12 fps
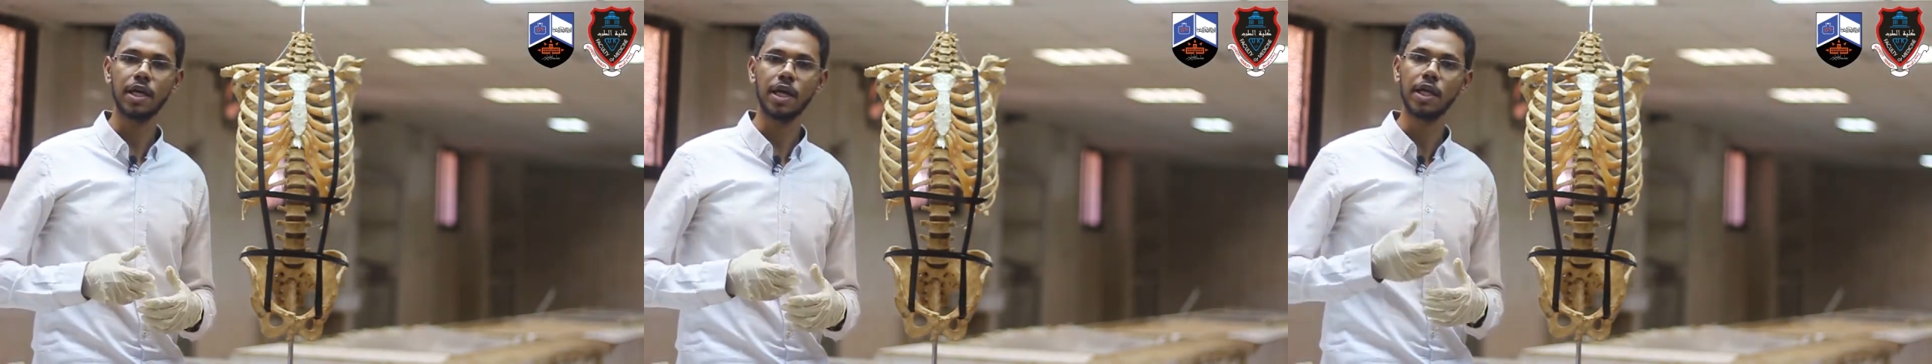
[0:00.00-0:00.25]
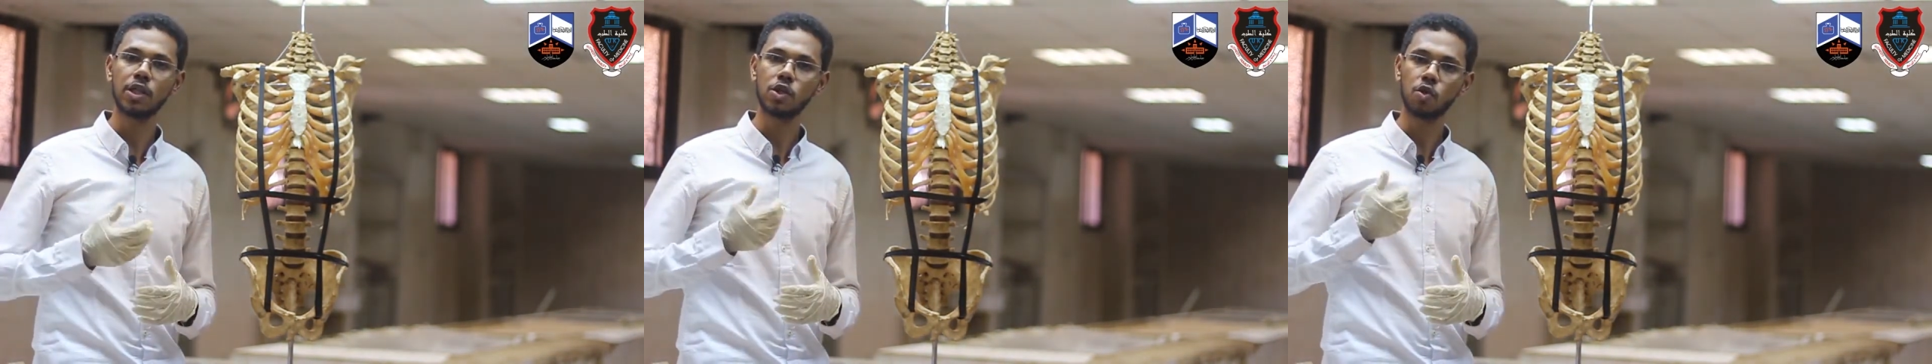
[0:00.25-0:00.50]

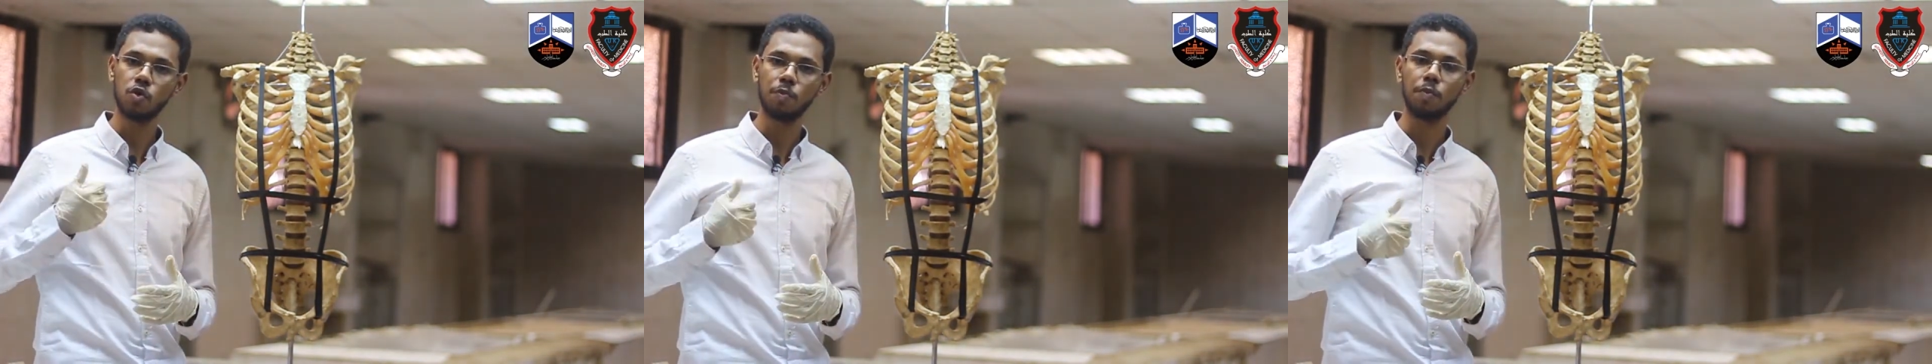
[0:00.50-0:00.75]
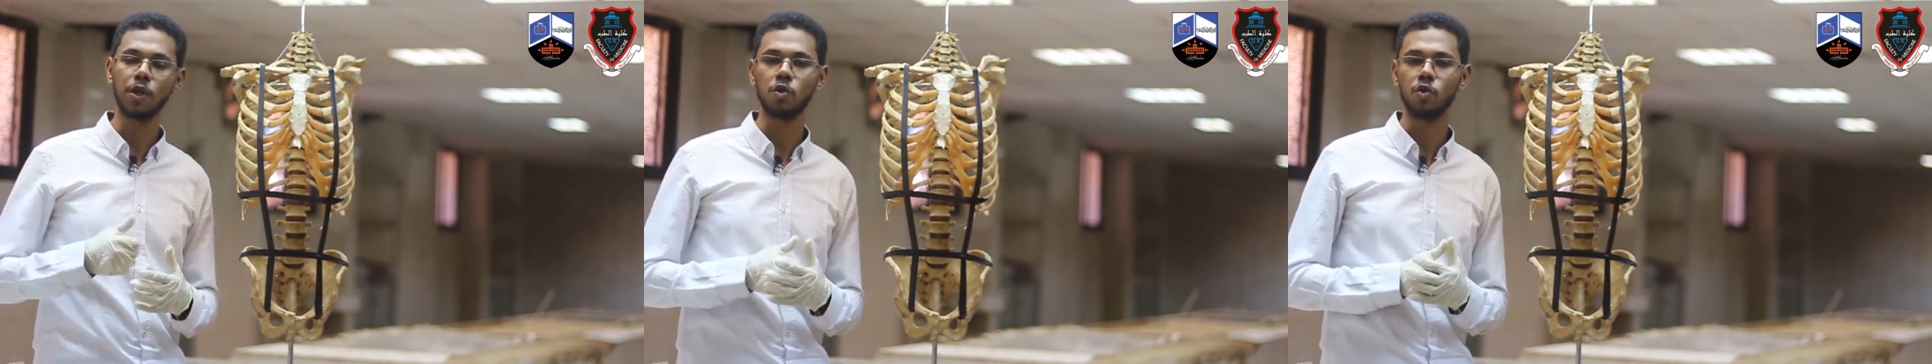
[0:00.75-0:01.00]
a
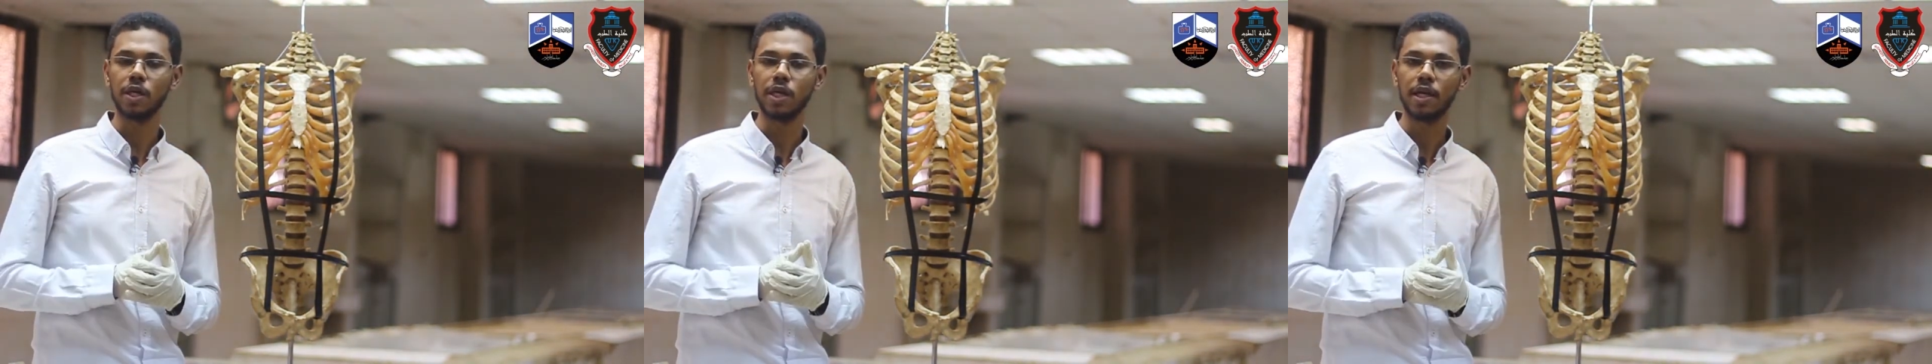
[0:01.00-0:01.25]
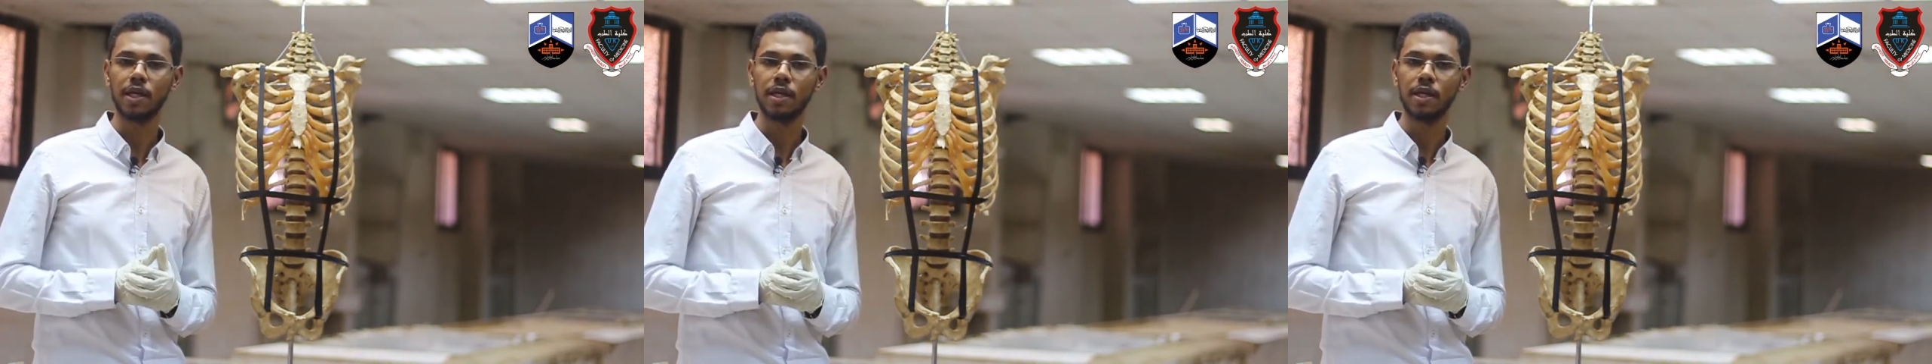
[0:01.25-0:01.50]

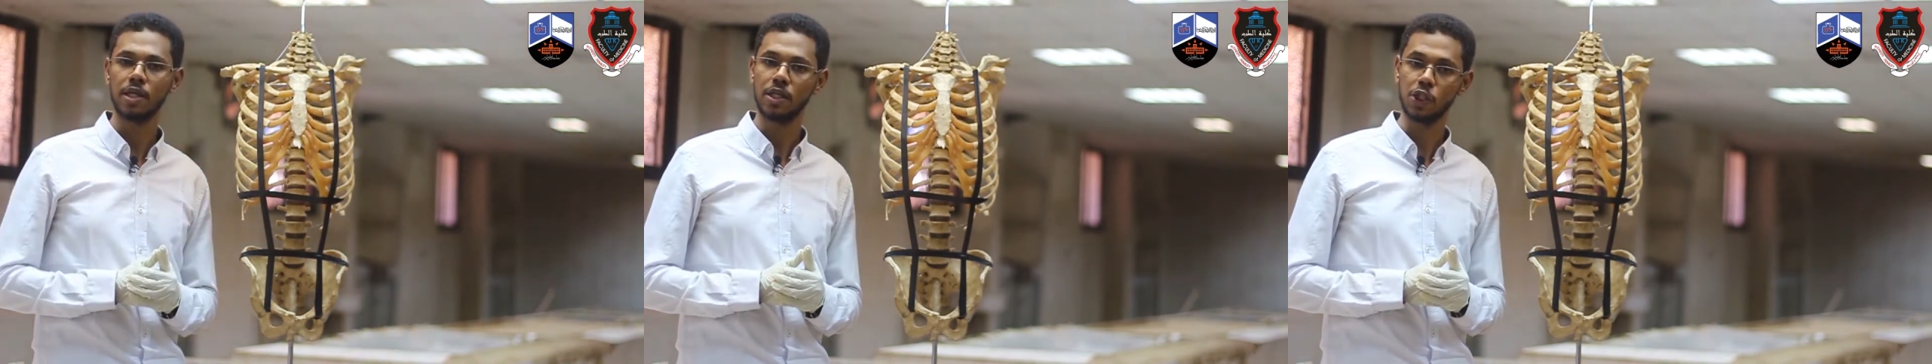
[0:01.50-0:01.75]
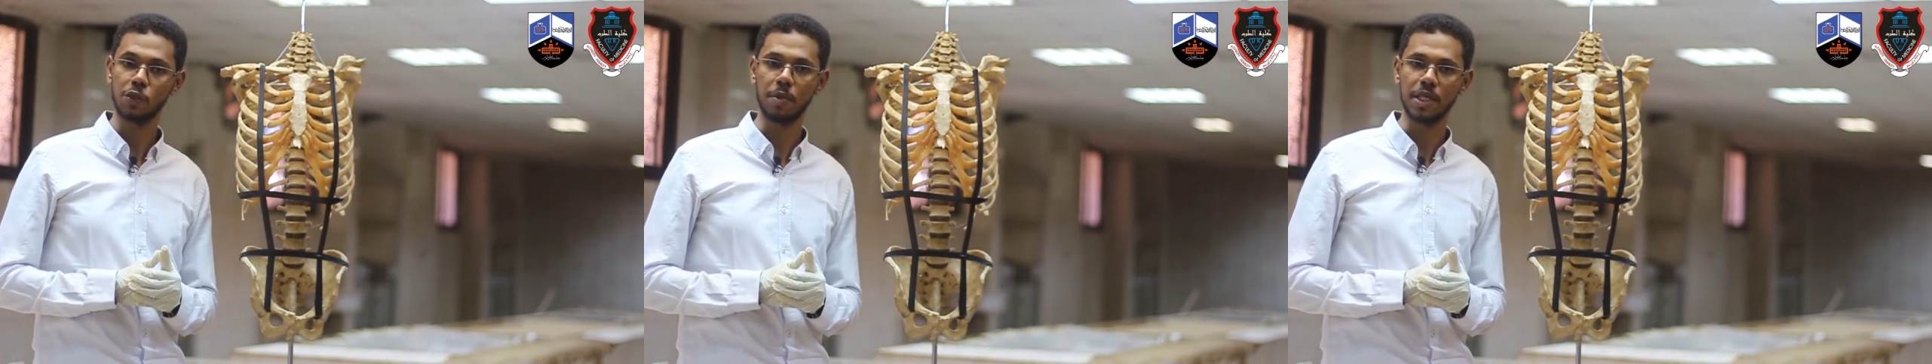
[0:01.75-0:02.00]
retroperitoneal
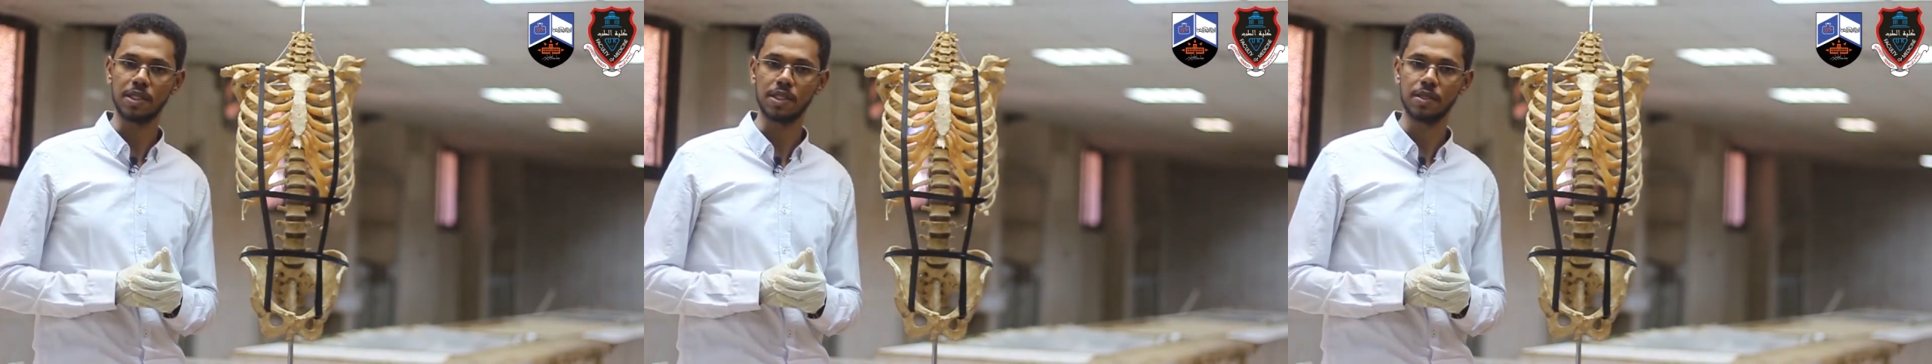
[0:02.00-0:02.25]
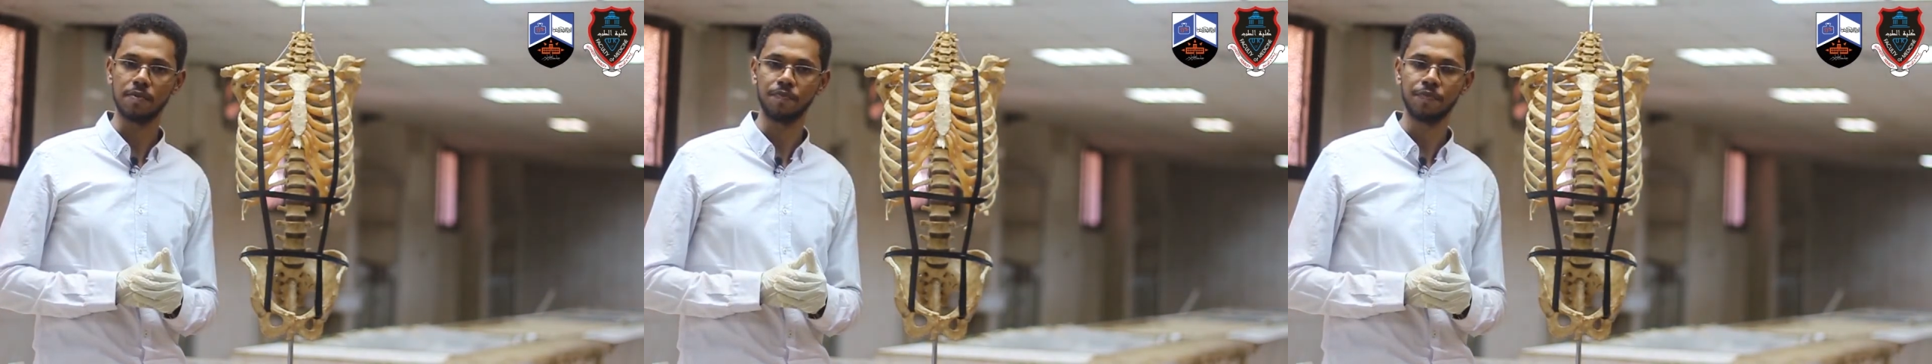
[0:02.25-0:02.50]
space.